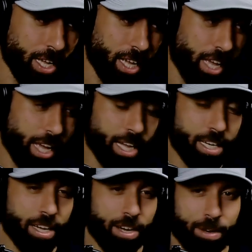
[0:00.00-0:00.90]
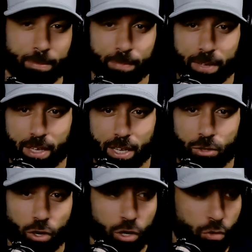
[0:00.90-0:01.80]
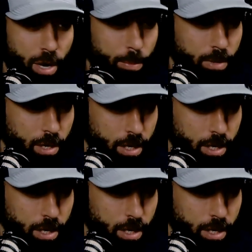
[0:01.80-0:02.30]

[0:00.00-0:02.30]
And he started cramping, and the